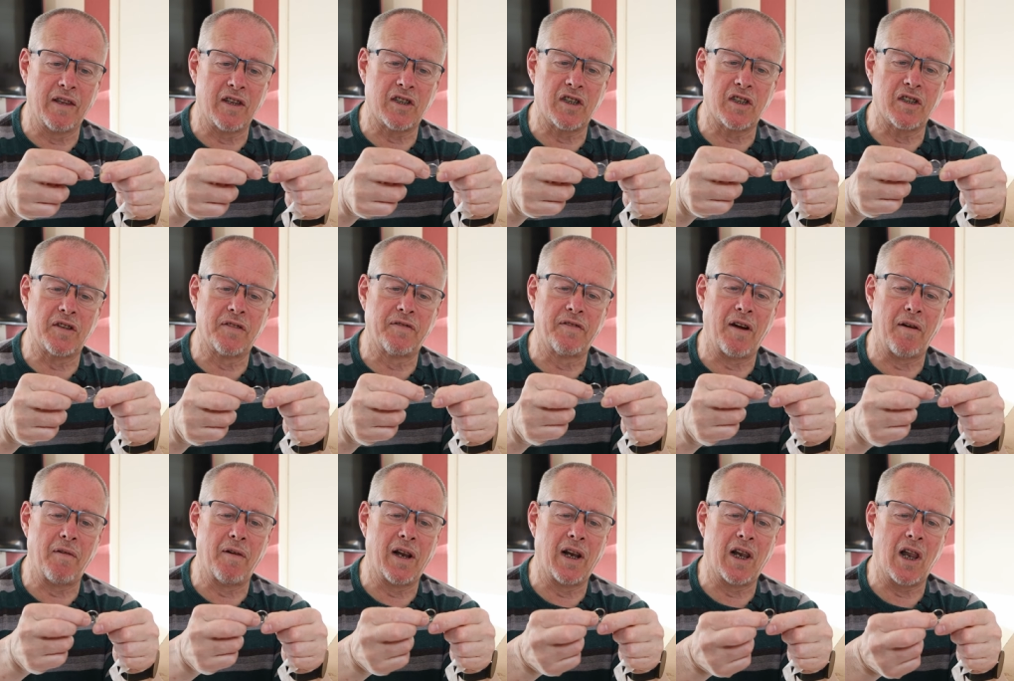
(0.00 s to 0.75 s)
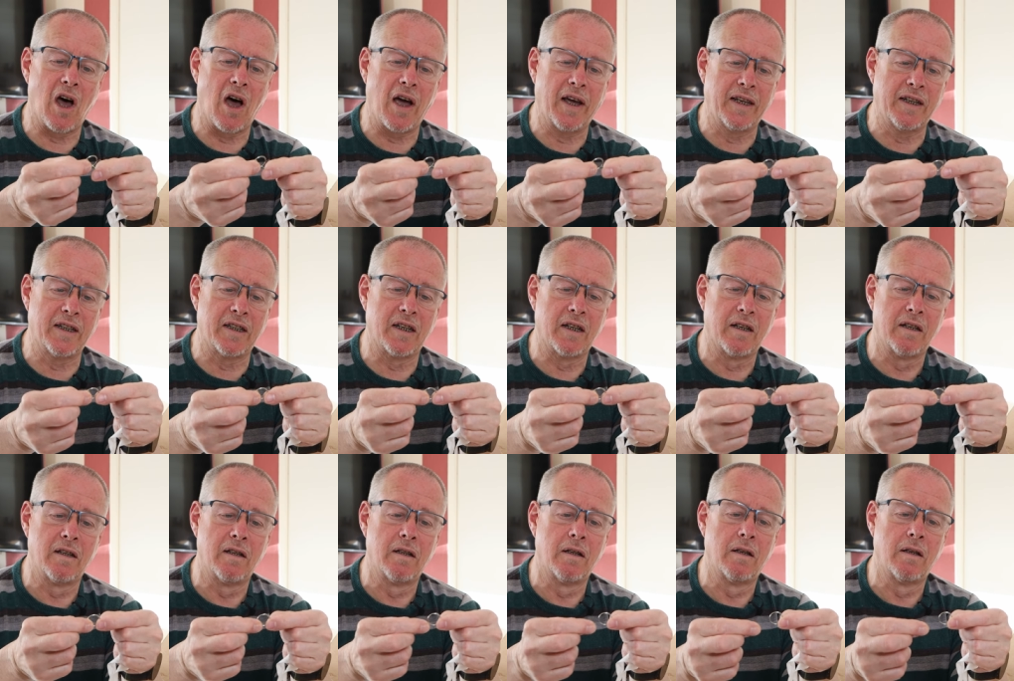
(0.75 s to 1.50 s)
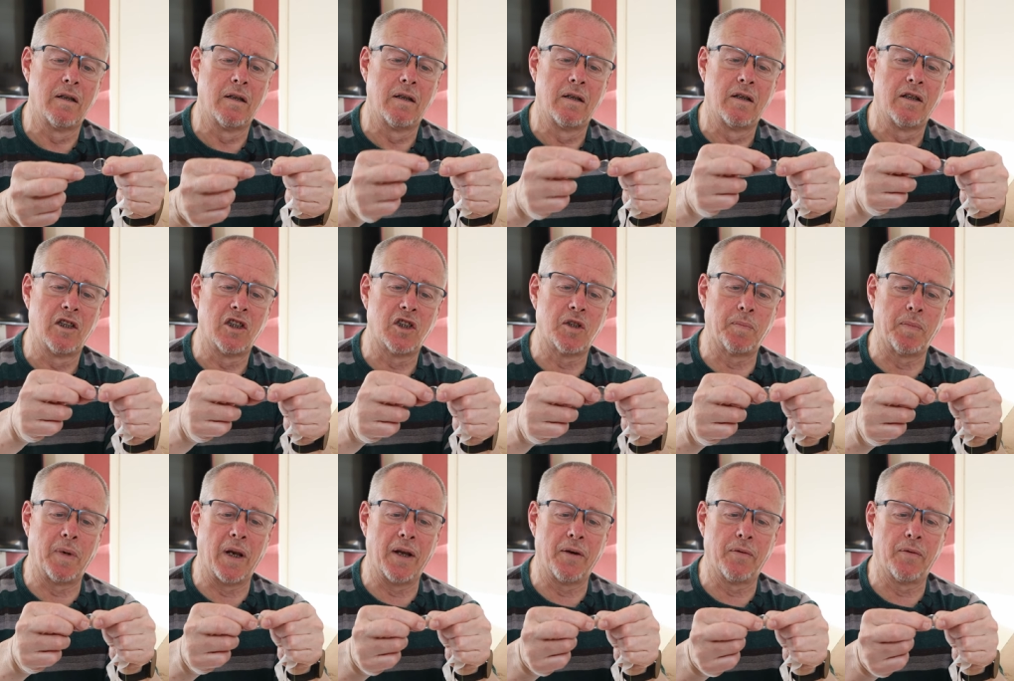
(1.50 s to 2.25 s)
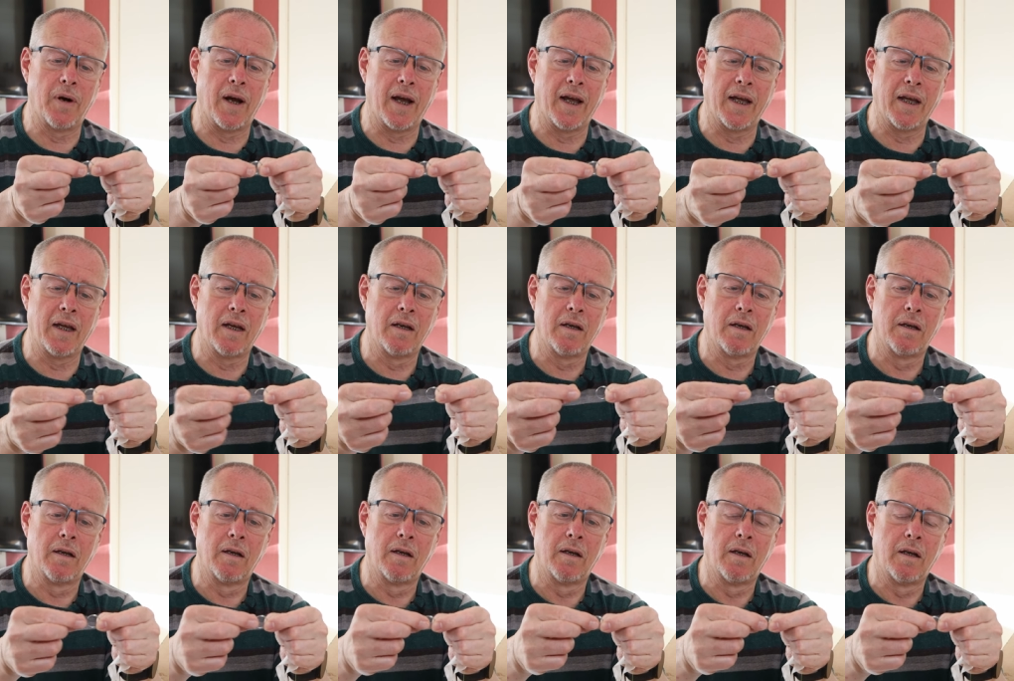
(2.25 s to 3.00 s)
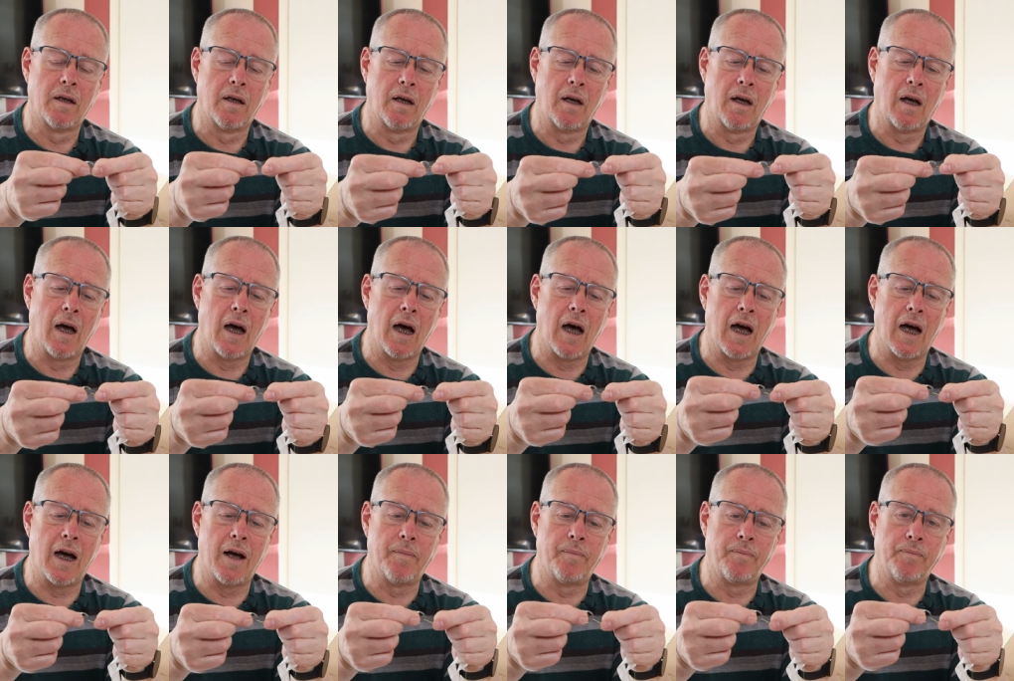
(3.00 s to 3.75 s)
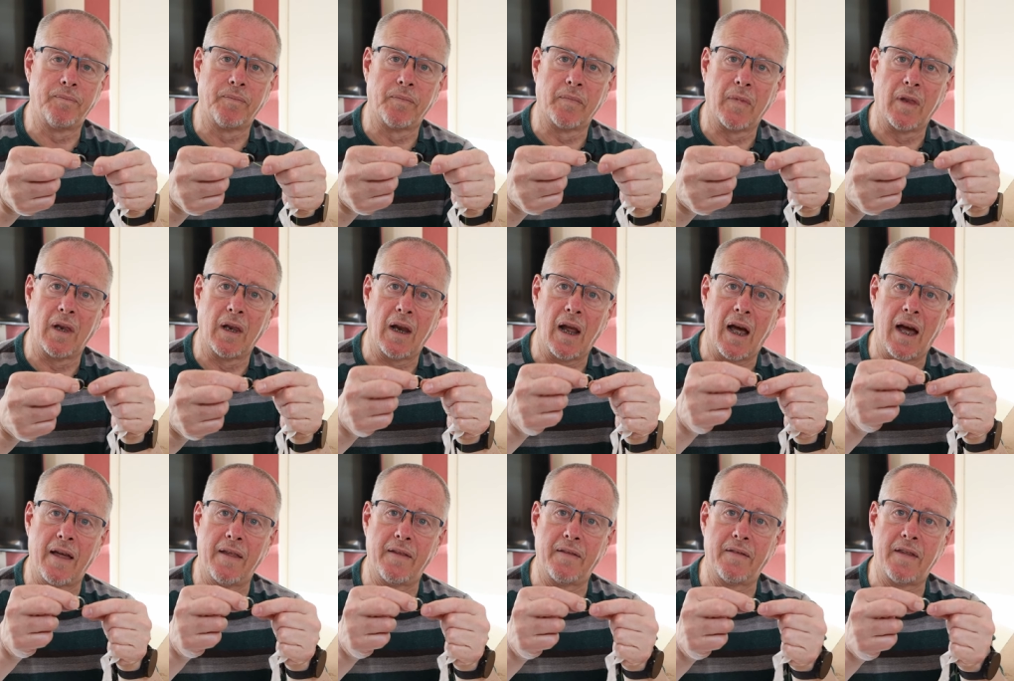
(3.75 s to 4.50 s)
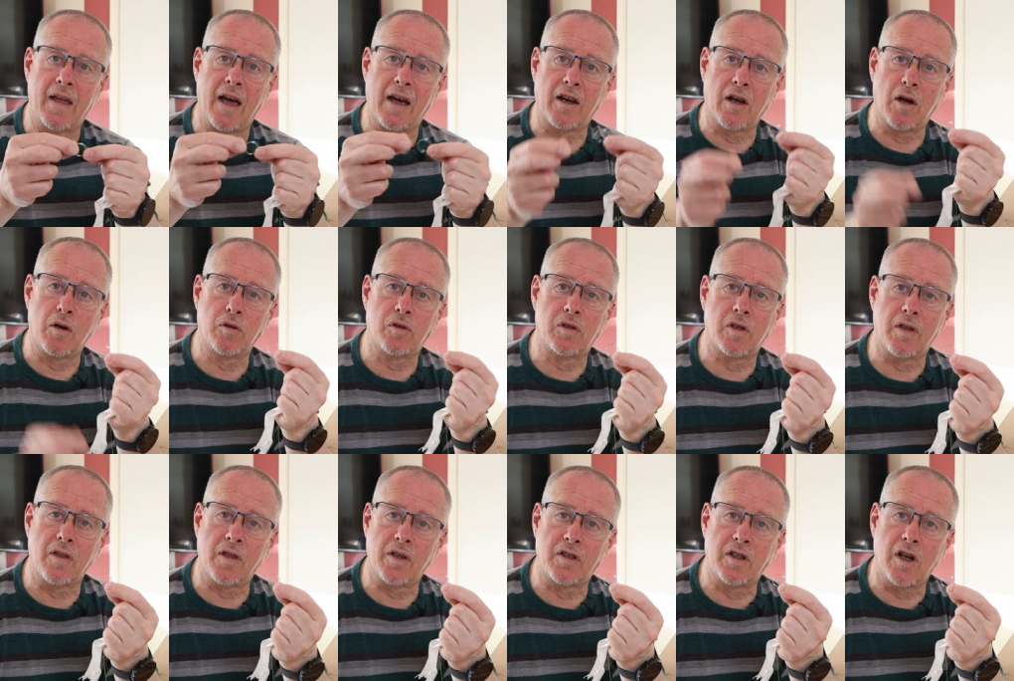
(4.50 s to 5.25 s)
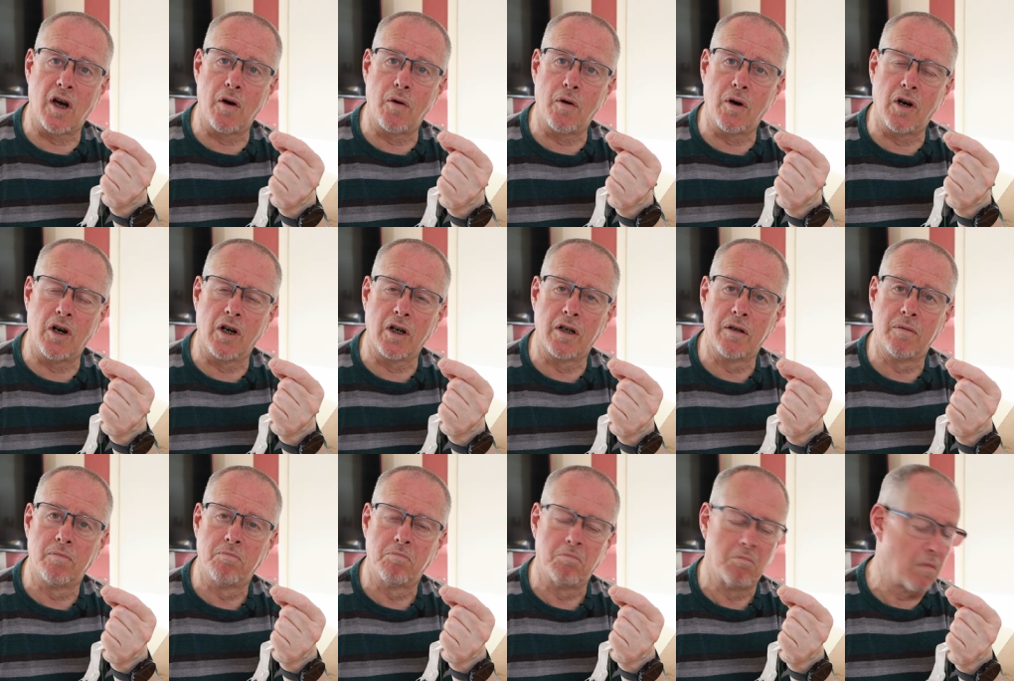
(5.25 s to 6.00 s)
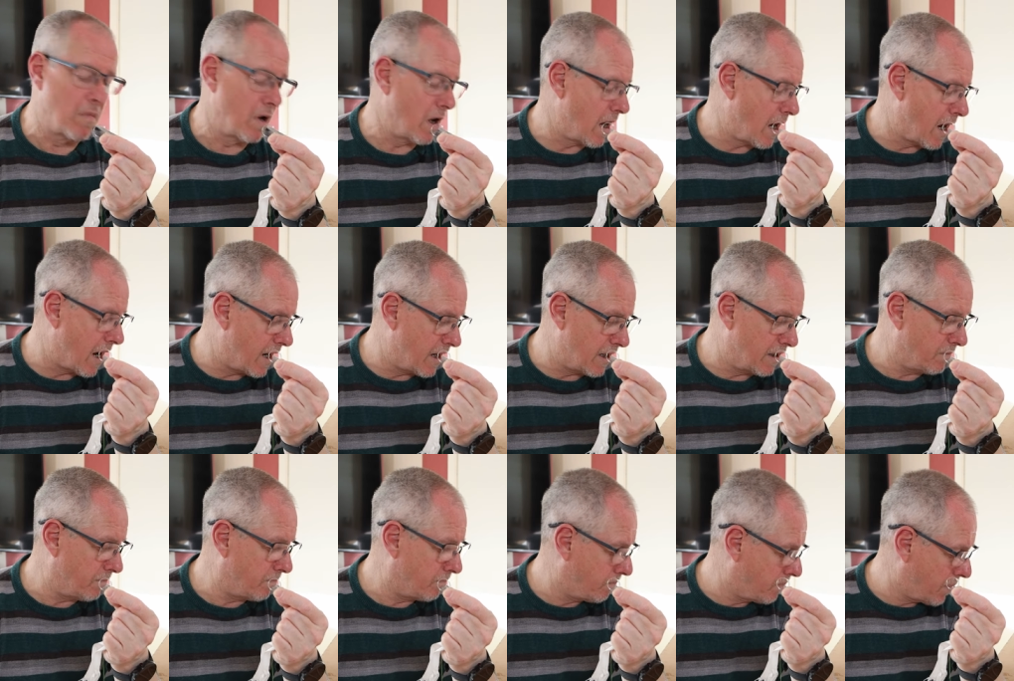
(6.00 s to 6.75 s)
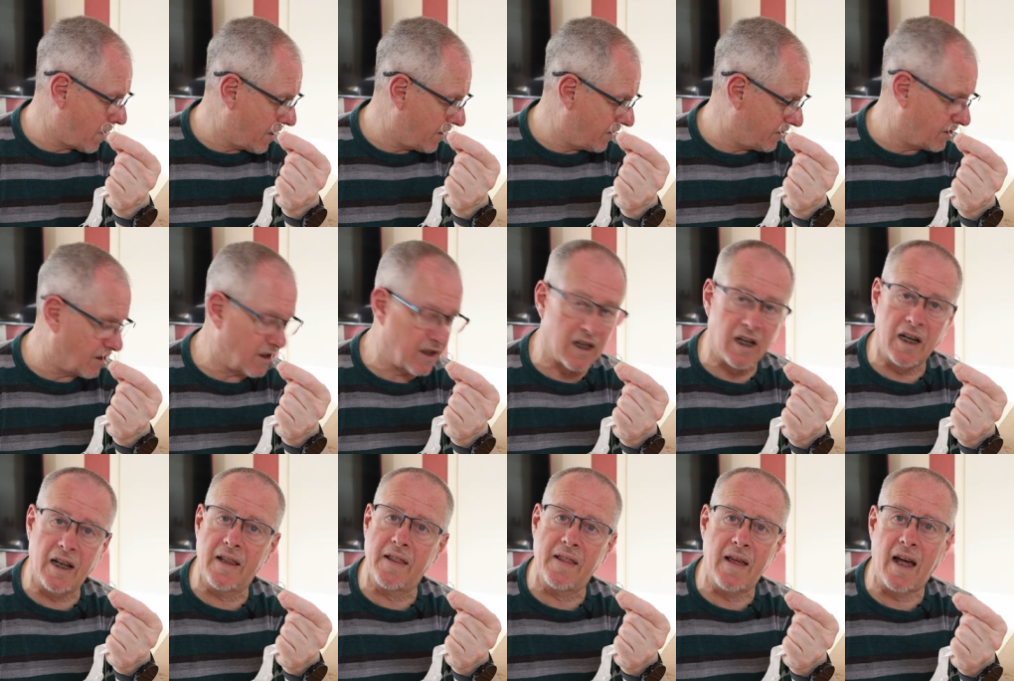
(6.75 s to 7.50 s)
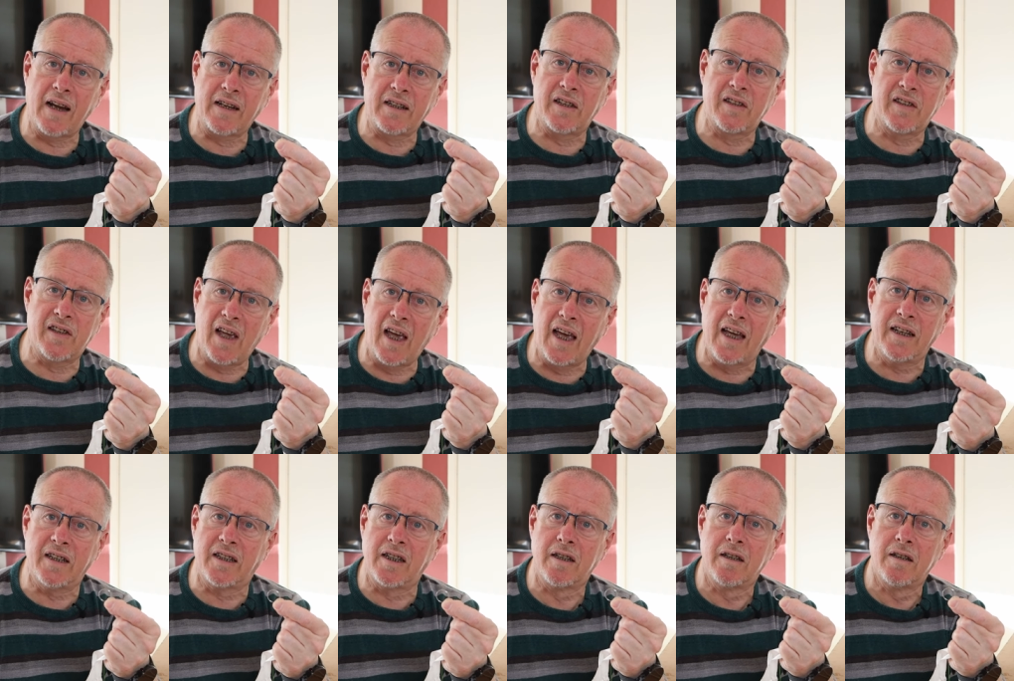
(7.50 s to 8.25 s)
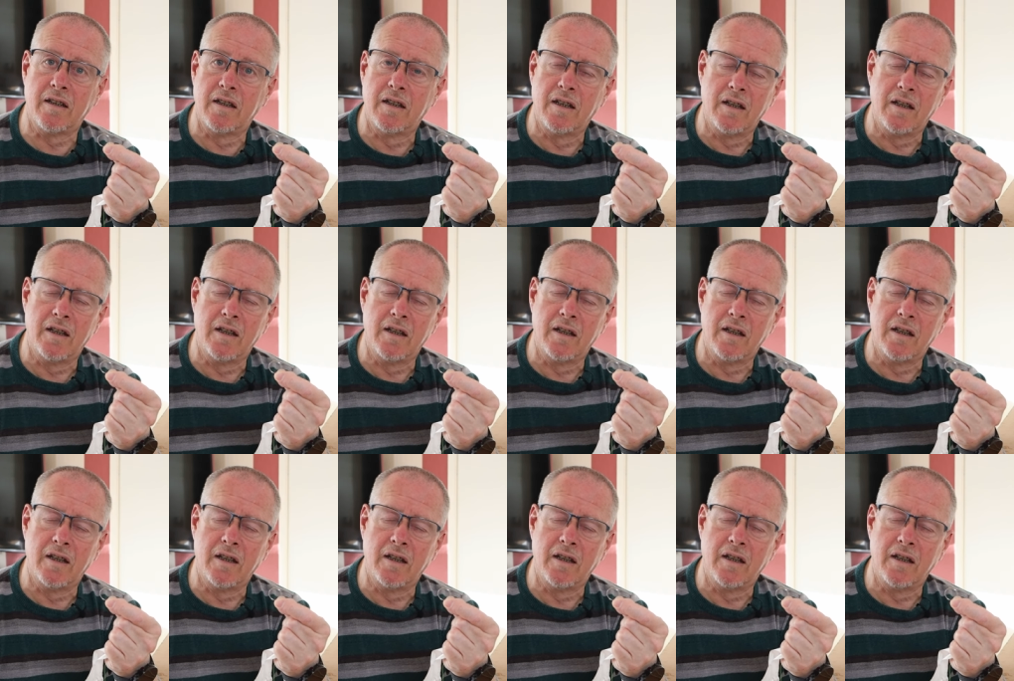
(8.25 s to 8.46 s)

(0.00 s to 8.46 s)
This is a very light split ring. Um, and that goes to the tow hook. And basically that is it.